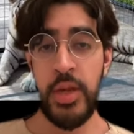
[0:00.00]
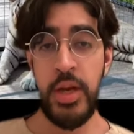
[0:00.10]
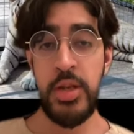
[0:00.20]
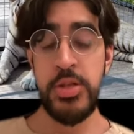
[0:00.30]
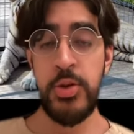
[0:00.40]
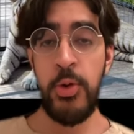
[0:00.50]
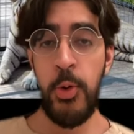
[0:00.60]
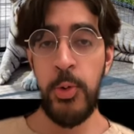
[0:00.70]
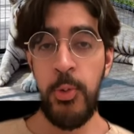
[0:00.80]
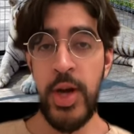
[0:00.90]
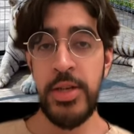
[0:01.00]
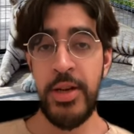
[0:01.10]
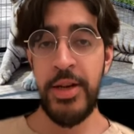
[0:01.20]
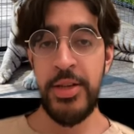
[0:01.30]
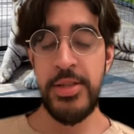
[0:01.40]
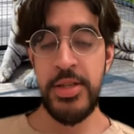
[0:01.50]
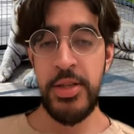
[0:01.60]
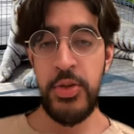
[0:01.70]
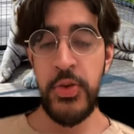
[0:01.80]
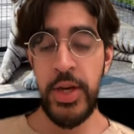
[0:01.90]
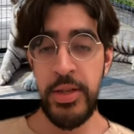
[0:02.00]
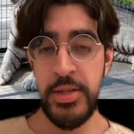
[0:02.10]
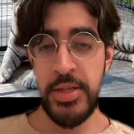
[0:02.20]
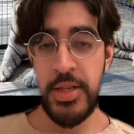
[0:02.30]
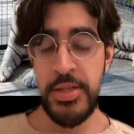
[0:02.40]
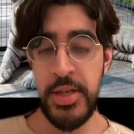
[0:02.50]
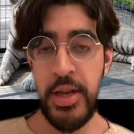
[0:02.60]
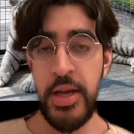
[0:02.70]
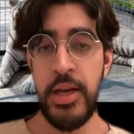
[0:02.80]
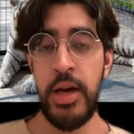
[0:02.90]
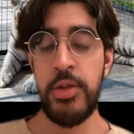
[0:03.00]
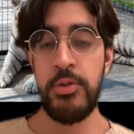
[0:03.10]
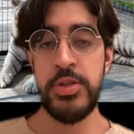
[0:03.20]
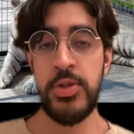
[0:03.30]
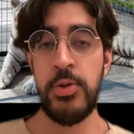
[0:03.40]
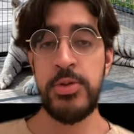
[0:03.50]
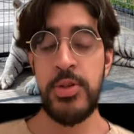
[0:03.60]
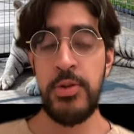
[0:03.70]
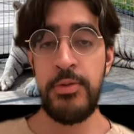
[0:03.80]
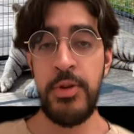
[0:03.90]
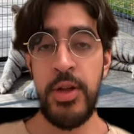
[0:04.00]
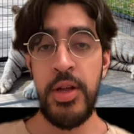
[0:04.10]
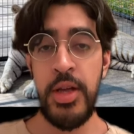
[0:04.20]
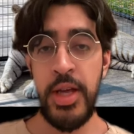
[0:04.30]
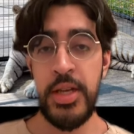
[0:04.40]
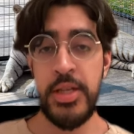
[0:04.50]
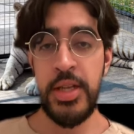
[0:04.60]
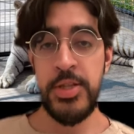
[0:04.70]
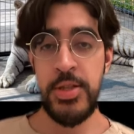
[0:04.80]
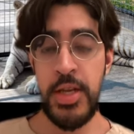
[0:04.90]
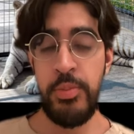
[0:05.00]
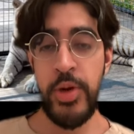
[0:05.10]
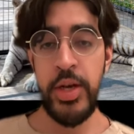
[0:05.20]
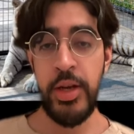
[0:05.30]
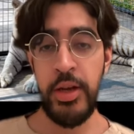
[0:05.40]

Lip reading: And so all white tigers in the United States today are the result of intense inbreeding.